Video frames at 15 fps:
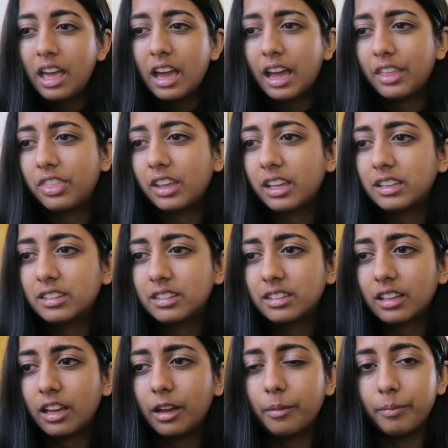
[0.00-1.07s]
I think
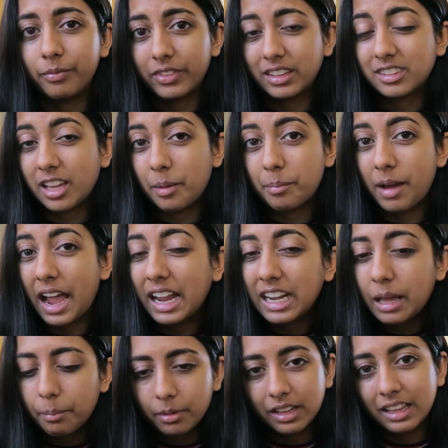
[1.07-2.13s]
it's got
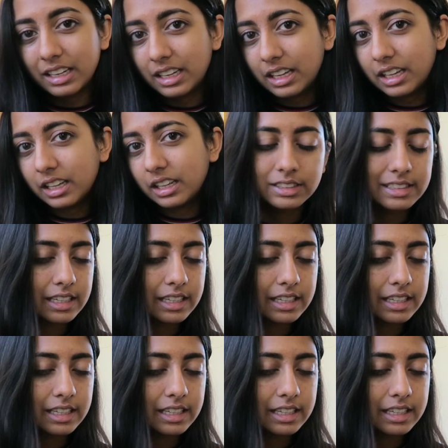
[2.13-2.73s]
pineapple in it.